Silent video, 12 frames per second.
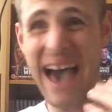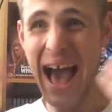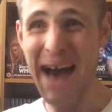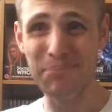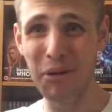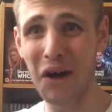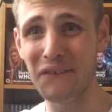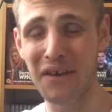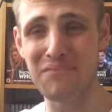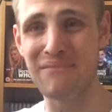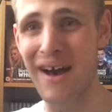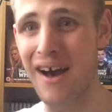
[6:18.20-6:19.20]
Apart
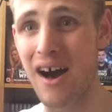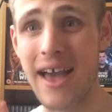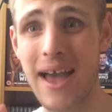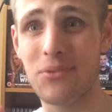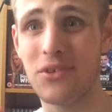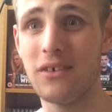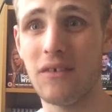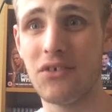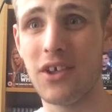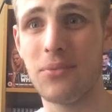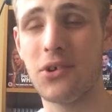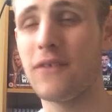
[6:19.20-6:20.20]
from that, I absolutely love
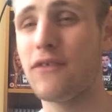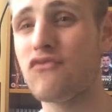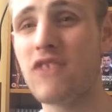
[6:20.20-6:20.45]
this episode.